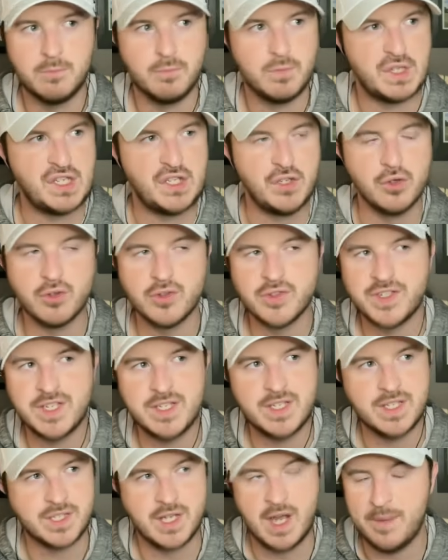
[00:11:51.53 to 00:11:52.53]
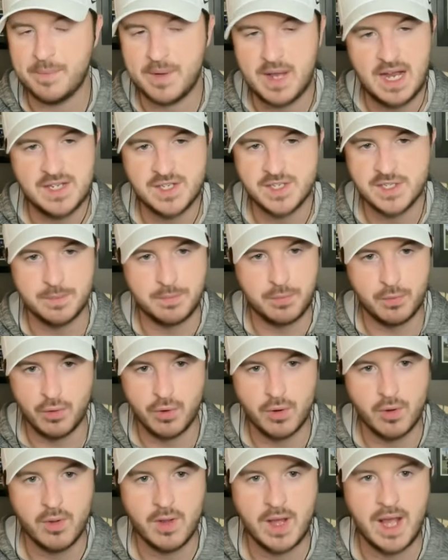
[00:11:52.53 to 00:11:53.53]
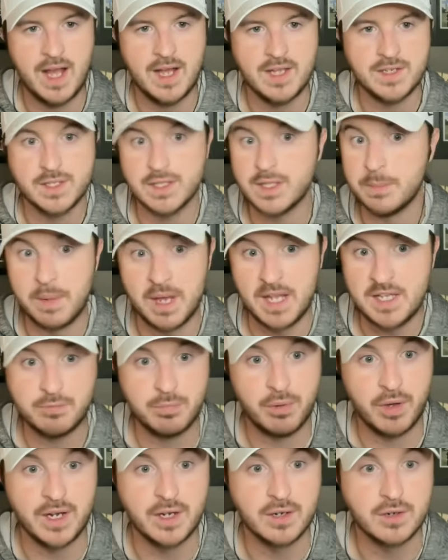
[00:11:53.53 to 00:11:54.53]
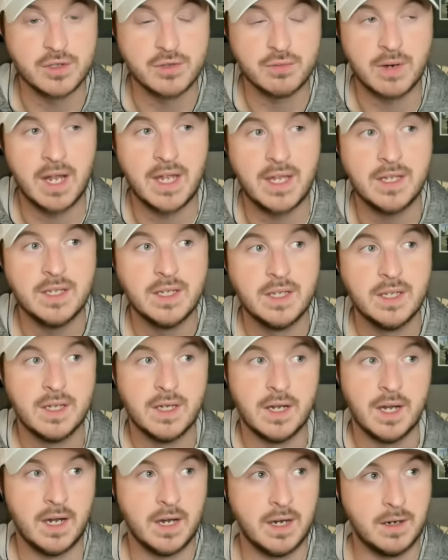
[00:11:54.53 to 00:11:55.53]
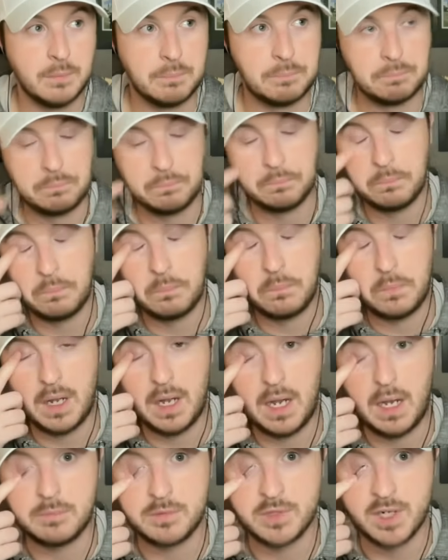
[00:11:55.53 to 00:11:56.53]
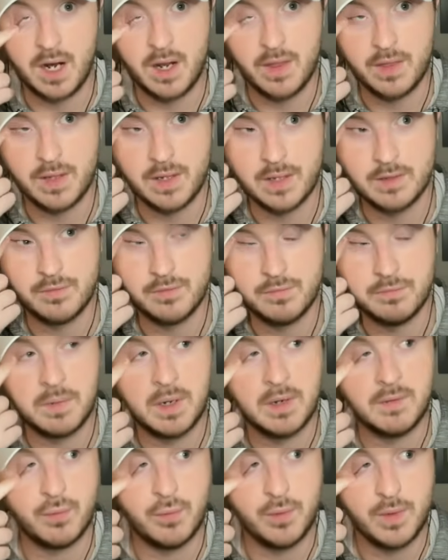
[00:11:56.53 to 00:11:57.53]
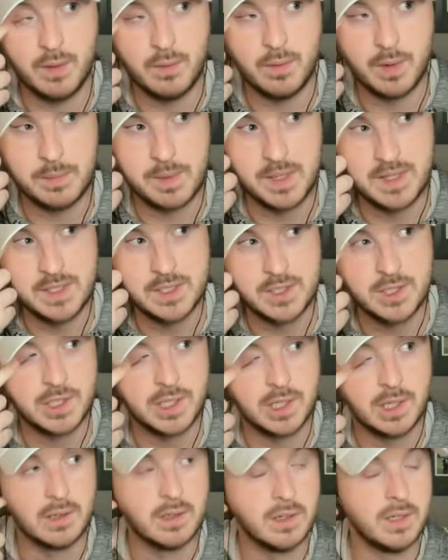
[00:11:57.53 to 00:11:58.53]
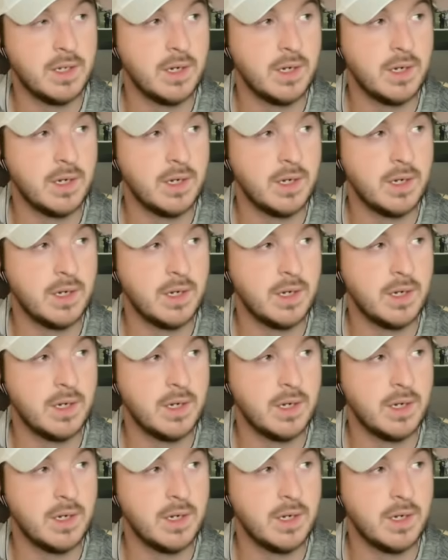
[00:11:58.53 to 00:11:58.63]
You'll see the top guys in the portal as the best players, right? I'm trying to think of who they would have been this year.